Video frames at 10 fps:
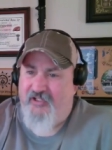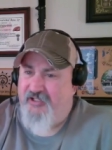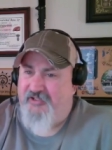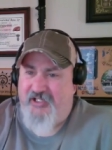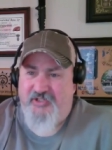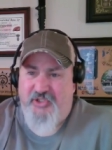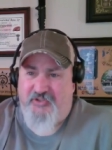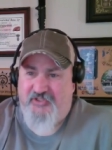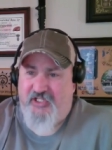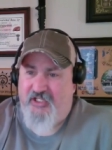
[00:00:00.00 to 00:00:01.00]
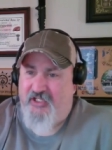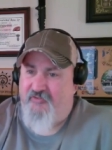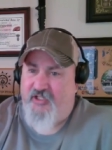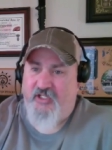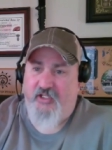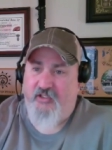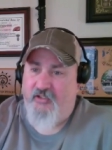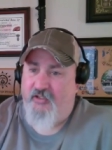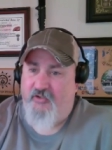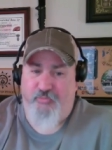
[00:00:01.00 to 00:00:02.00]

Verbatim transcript: at the HLZ and everything. It was oh,